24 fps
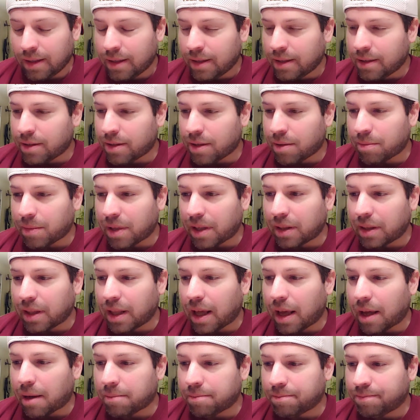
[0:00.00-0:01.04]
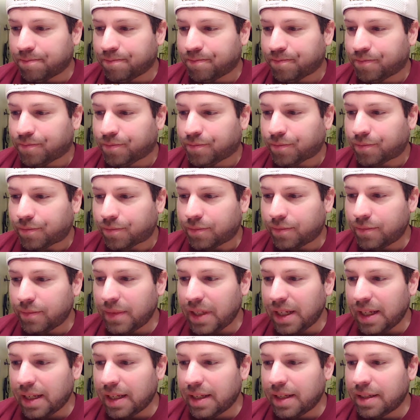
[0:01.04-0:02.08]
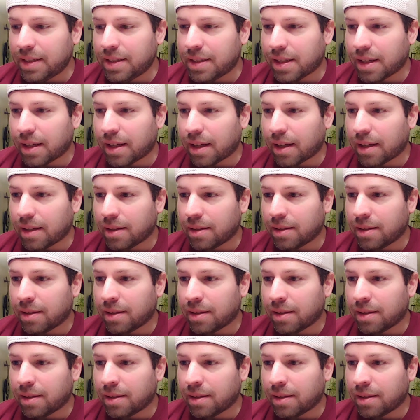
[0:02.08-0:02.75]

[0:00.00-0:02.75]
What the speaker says: something like that. It's you